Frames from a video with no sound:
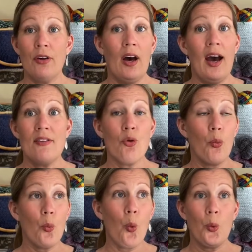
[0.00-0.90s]
had
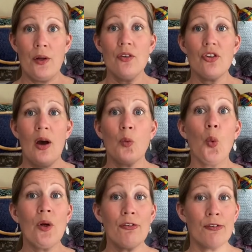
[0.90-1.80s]
not worn it. I
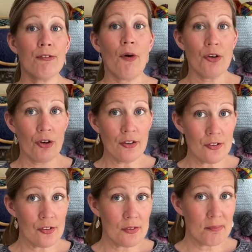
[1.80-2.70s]
worn it for
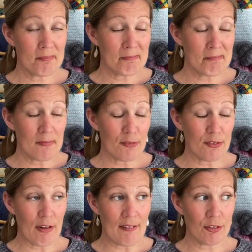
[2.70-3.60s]
photos for
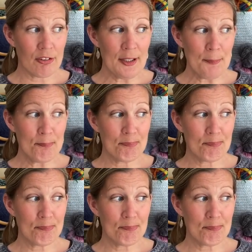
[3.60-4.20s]
Ravelry,